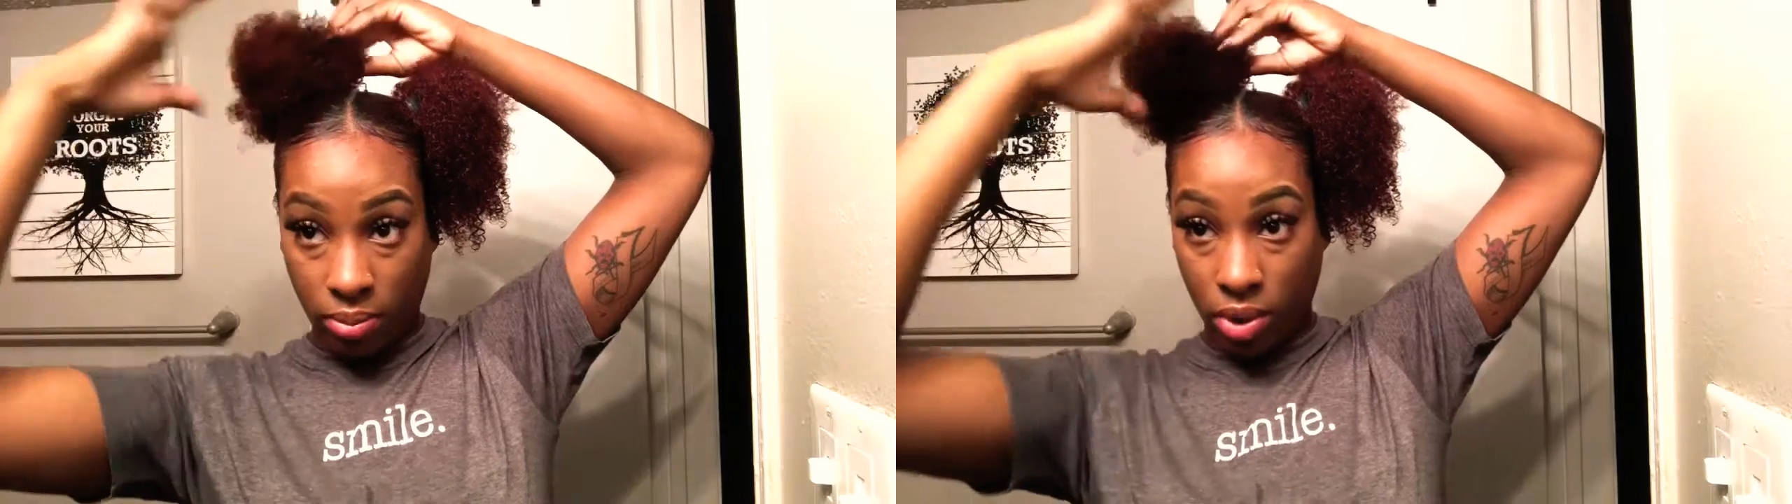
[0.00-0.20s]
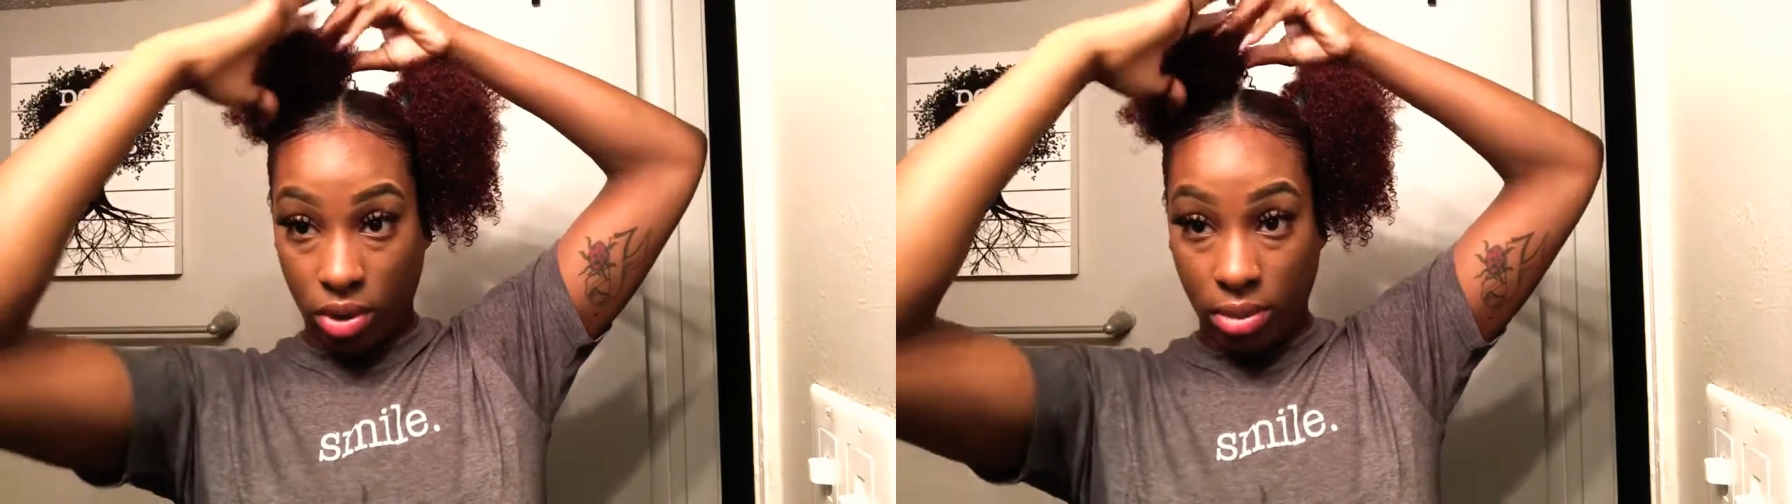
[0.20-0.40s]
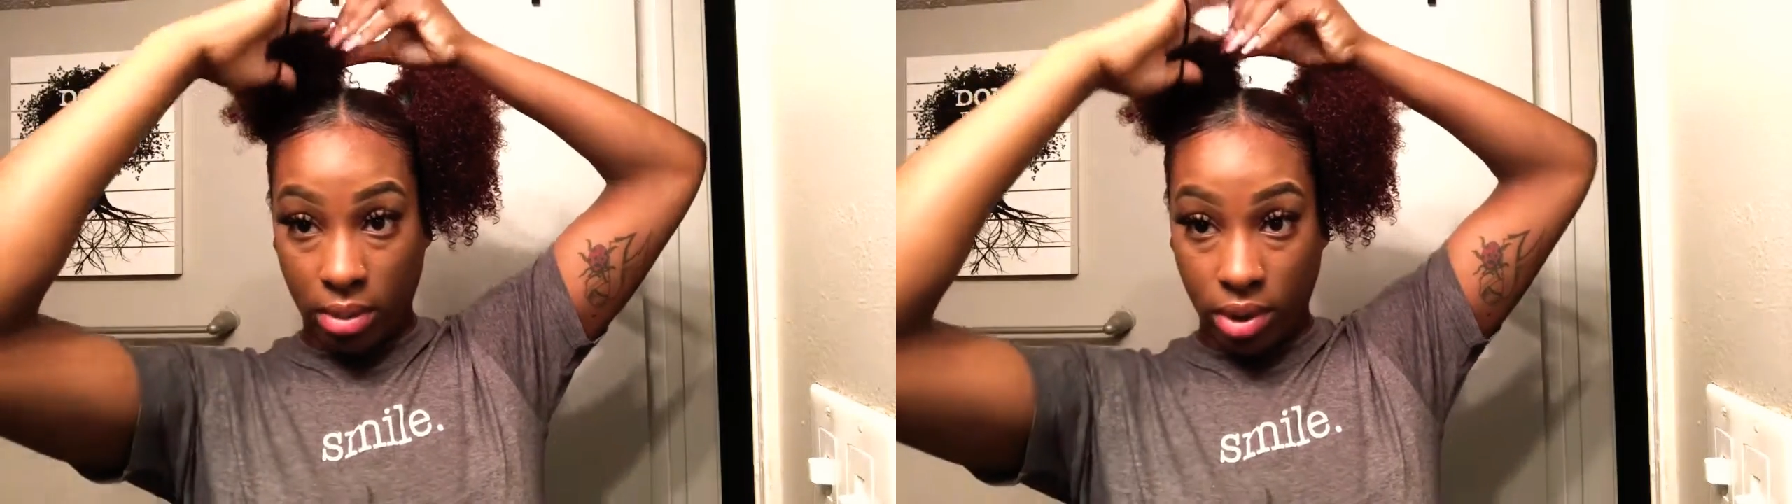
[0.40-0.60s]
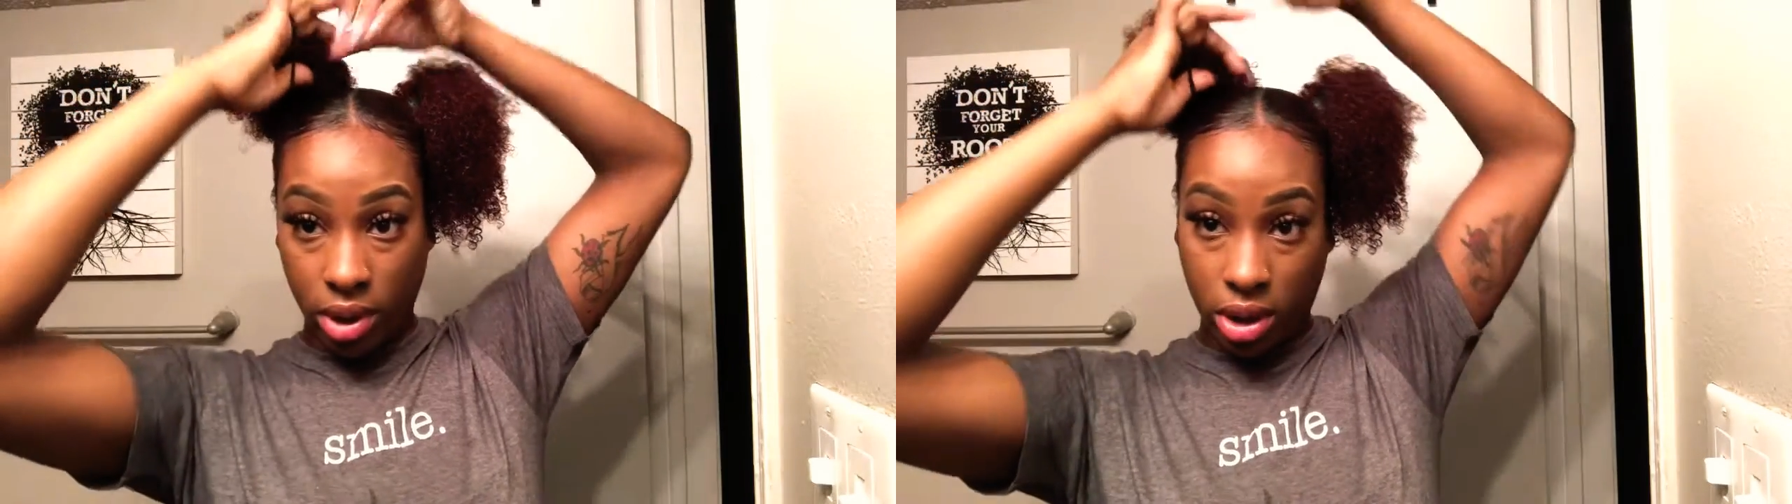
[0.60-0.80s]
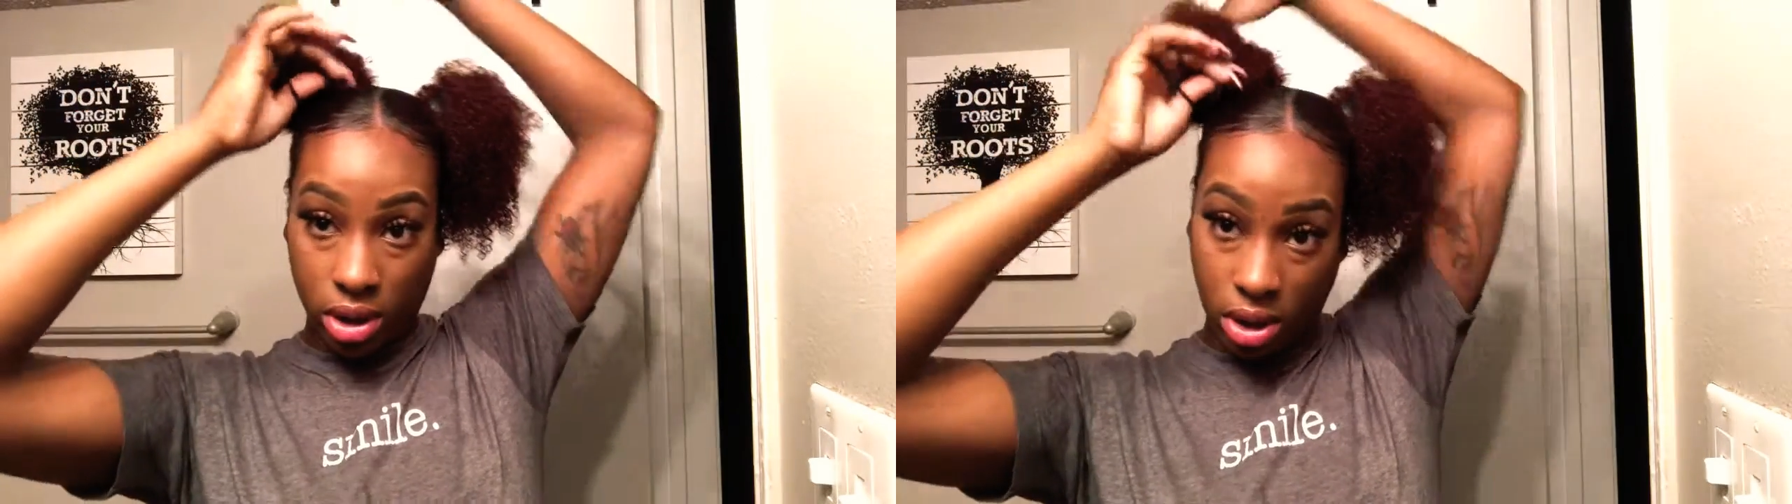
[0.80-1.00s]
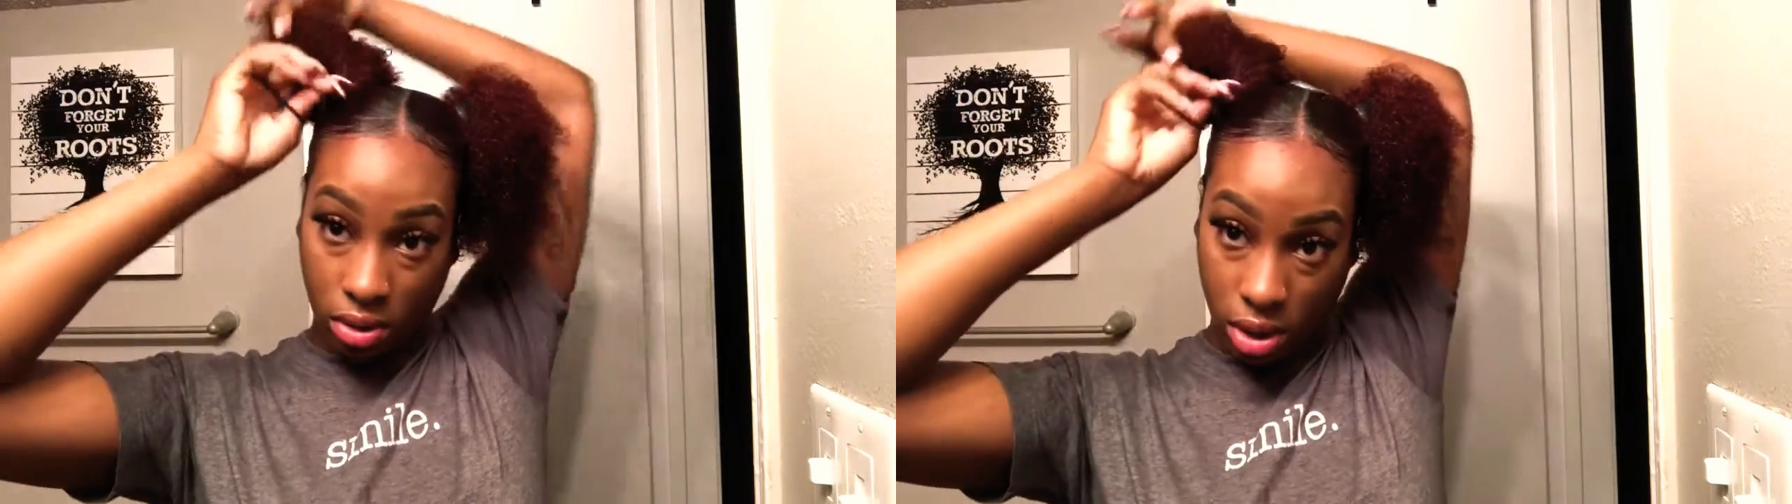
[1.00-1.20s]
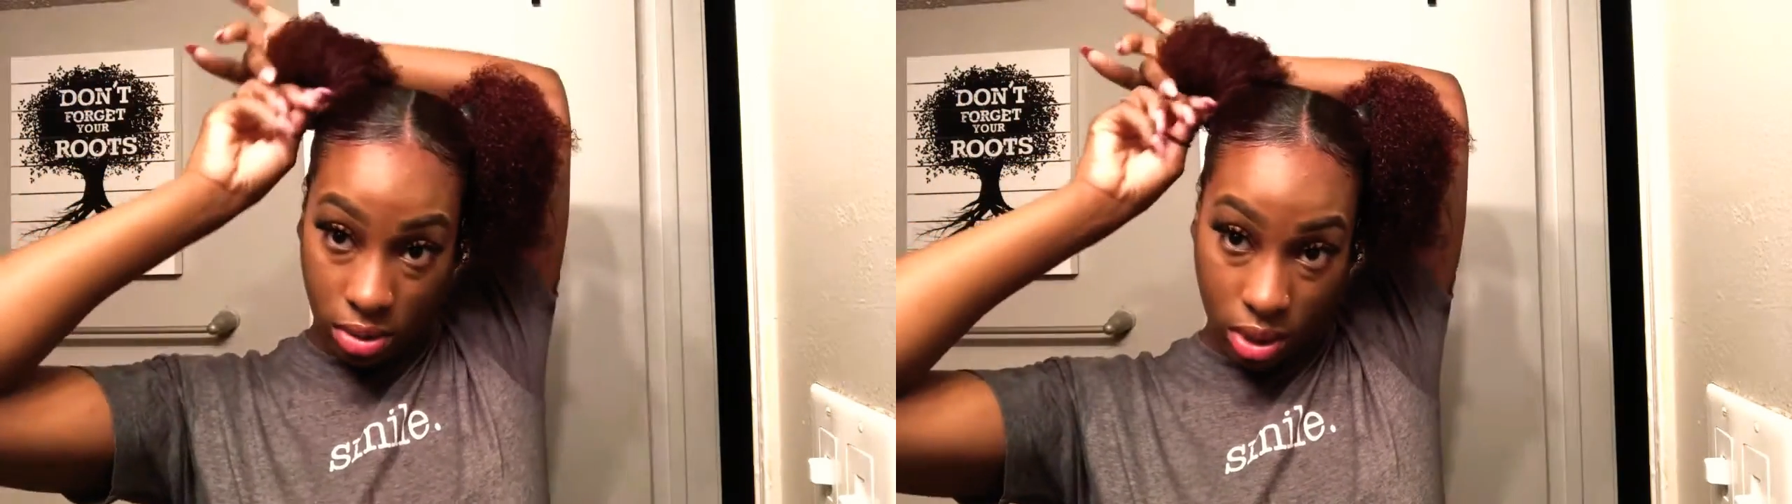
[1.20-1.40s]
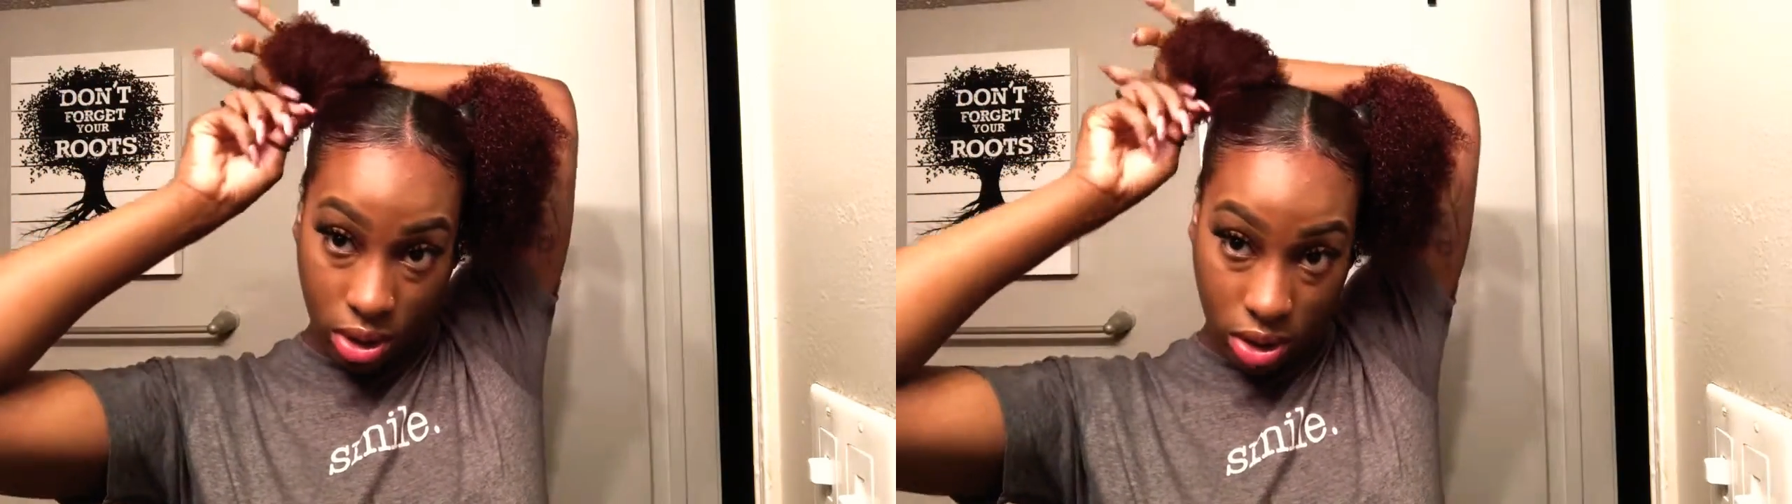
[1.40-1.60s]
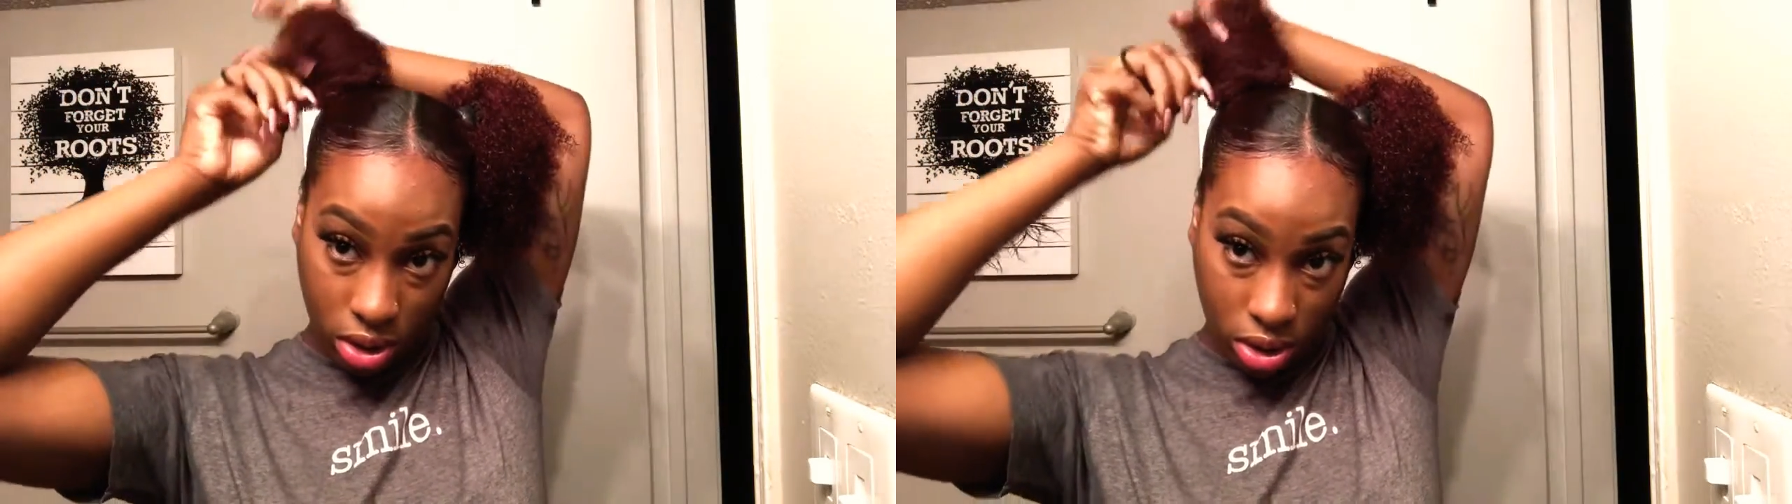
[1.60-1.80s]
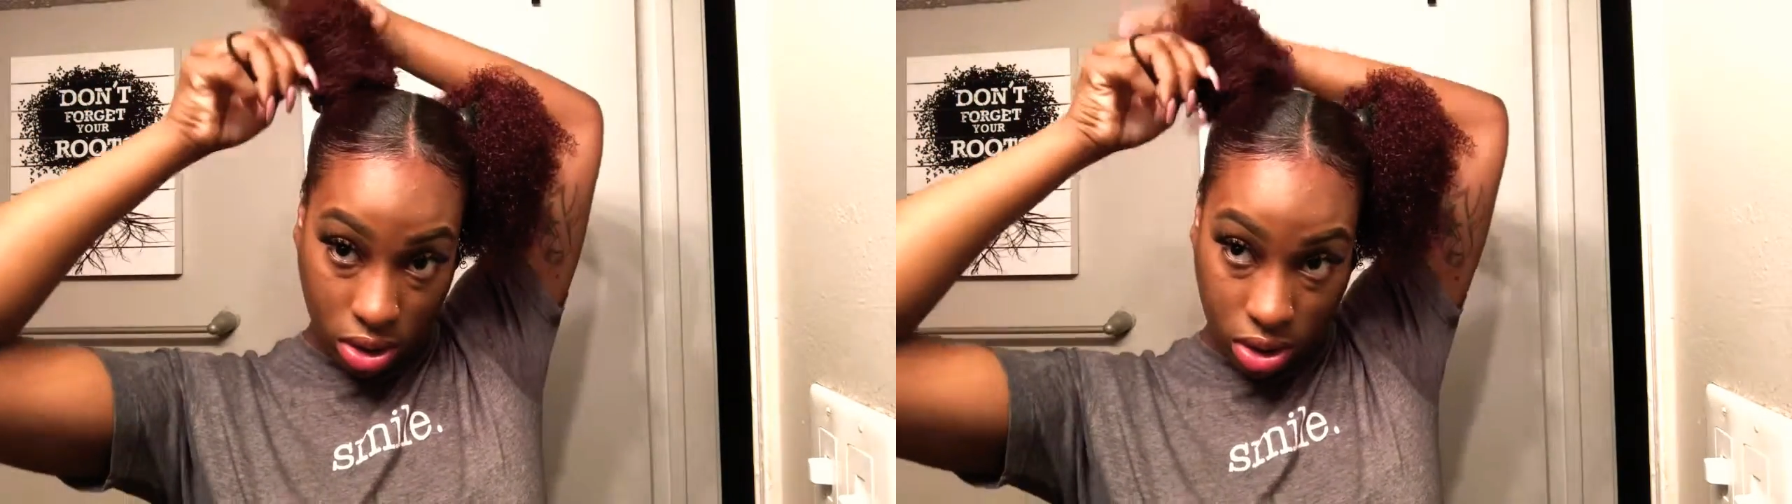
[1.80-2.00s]
build my bun. Makes
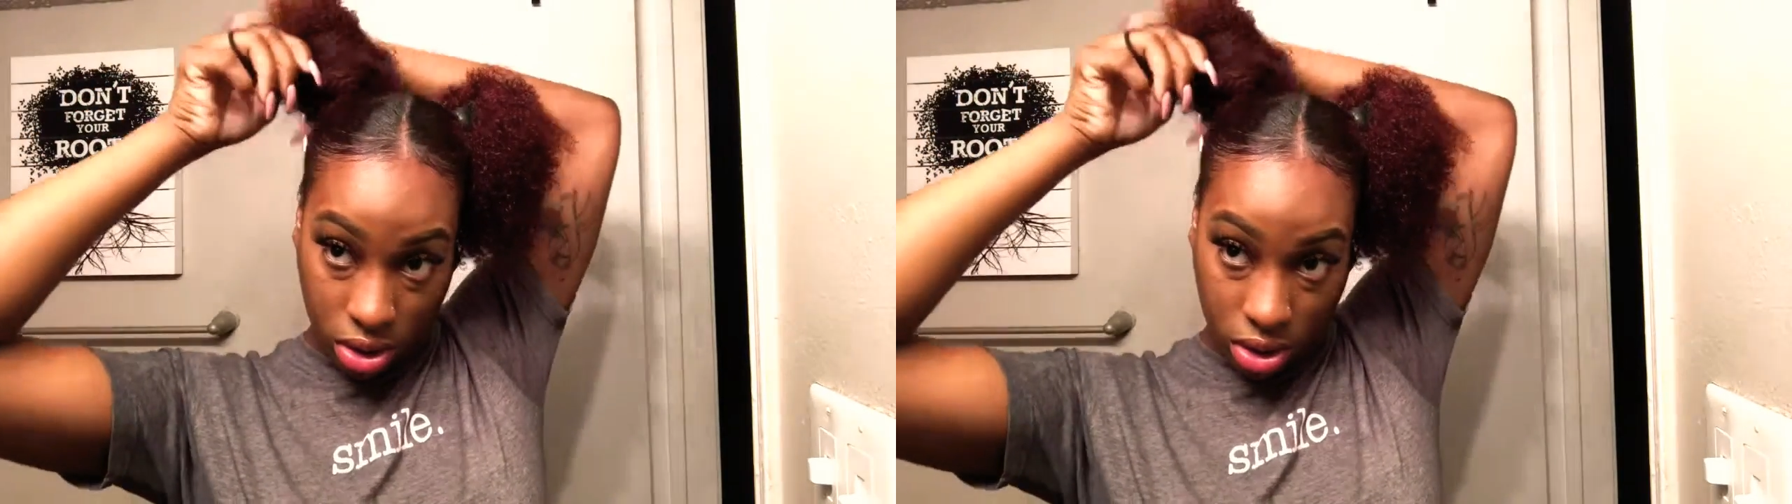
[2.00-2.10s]
sense.